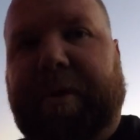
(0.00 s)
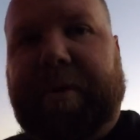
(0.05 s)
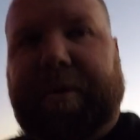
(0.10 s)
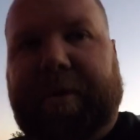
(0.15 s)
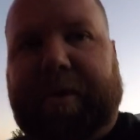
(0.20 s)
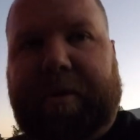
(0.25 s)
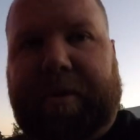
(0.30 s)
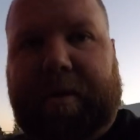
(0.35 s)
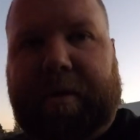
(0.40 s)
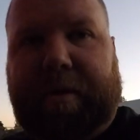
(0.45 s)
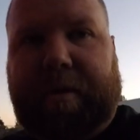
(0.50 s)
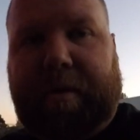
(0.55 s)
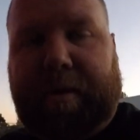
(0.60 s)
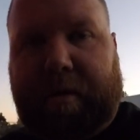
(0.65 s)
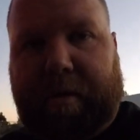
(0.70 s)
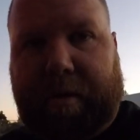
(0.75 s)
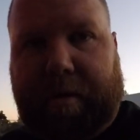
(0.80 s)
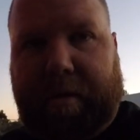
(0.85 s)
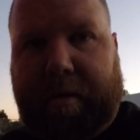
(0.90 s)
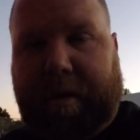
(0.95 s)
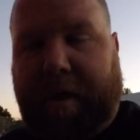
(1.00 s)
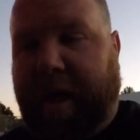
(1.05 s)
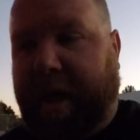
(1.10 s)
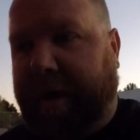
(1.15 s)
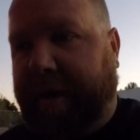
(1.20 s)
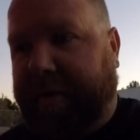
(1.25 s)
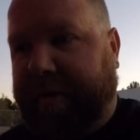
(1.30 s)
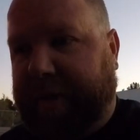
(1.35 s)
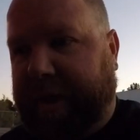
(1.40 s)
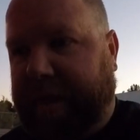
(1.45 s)
of
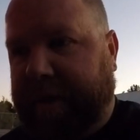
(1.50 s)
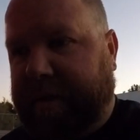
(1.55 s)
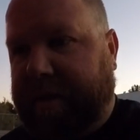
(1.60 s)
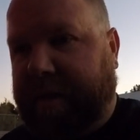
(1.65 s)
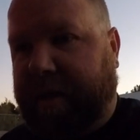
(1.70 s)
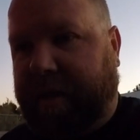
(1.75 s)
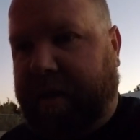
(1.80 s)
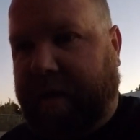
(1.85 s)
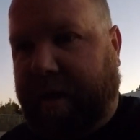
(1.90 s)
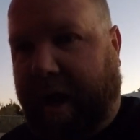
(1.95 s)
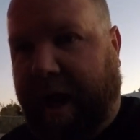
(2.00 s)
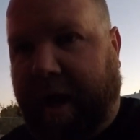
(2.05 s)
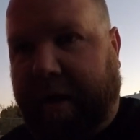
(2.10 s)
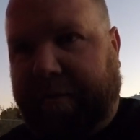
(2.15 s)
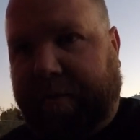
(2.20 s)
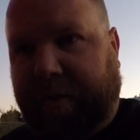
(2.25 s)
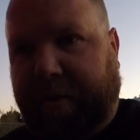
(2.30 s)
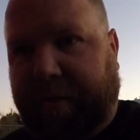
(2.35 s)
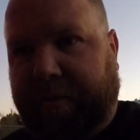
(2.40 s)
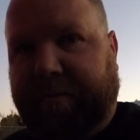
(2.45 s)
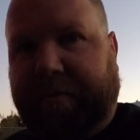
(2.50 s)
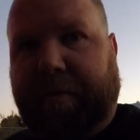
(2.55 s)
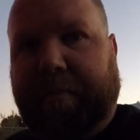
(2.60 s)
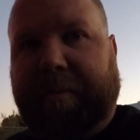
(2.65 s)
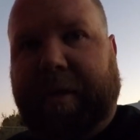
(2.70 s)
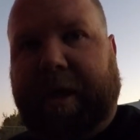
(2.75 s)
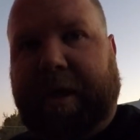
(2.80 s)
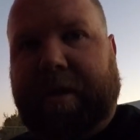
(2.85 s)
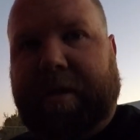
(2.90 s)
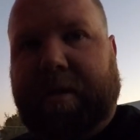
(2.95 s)
things that I've learned from
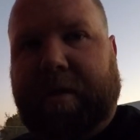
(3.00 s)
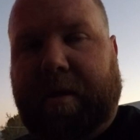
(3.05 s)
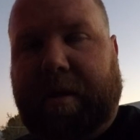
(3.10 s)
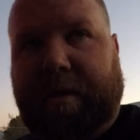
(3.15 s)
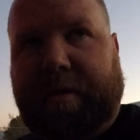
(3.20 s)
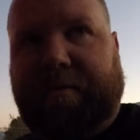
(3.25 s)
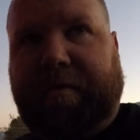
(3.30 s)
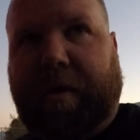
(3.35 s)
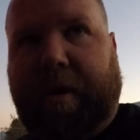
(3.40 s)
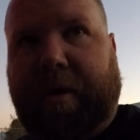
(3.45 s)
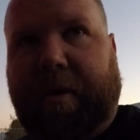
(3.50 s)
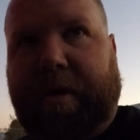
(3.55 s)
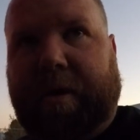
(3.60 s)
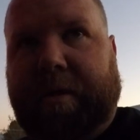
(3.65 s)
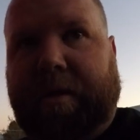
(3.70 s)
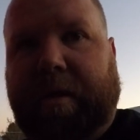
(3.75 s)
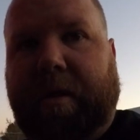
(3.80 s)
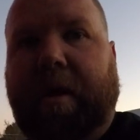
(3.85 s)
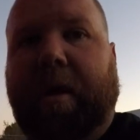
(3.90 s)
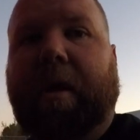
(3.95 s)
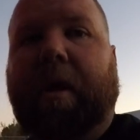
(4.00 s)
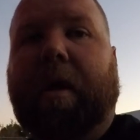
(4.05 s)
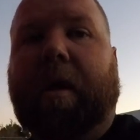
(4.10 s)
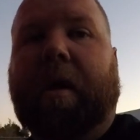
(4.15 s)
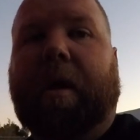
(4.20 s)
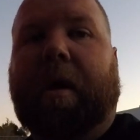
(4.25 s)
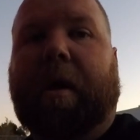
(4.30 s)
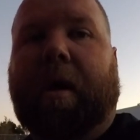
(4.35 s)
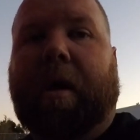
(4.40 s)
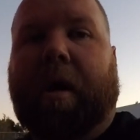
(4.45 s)
this as far as
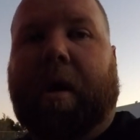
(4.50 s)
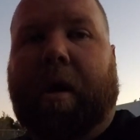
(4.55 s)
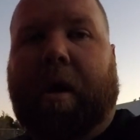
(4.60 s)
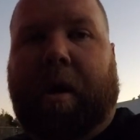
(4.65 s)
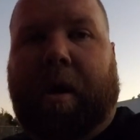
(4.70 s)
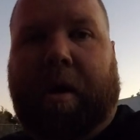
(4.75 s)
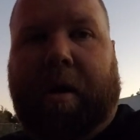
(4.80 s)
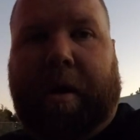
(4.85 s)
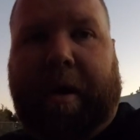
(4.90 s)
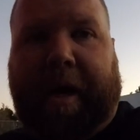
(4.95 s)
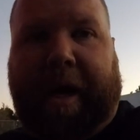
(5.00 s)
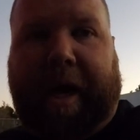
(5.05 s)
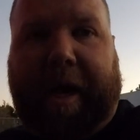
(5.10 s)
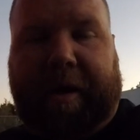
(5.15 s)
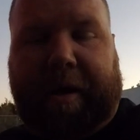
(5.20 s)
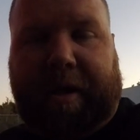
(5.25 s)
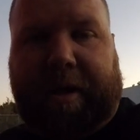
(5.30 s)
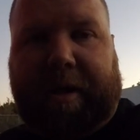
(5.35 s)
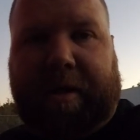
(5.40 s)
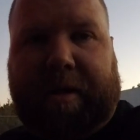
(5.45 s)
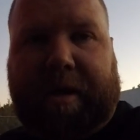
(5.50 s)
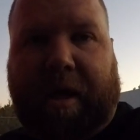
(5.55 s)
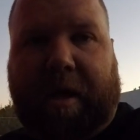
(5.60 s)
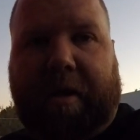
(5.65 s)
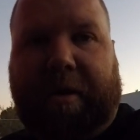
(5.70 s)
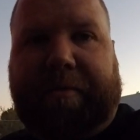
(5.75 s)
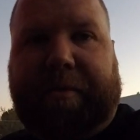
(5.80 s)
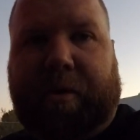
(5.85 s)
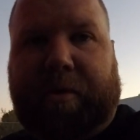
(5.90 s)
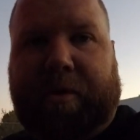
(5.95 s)
how you can
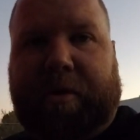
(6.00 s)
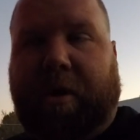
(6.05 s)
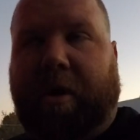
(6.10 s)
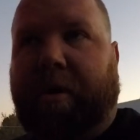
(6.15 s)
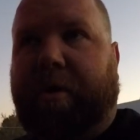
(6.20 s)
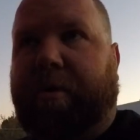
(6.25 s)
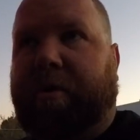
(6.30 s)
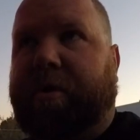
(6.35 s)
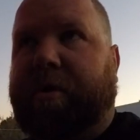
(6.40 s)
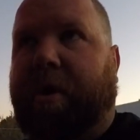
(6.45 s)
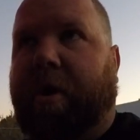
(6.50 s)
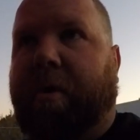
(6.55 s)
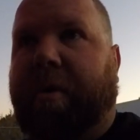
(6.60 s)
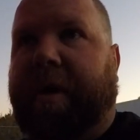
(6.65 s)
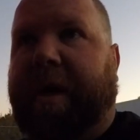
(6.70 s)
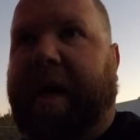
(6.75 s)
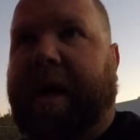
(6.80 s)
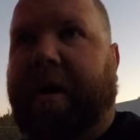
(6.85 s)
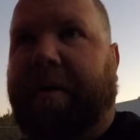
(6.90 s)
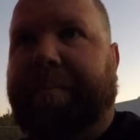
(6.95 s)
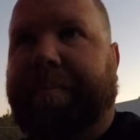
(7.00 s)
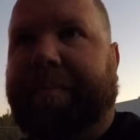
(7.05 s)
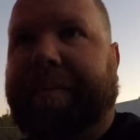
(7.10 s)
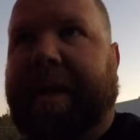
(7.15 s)
tell if your starter's going out.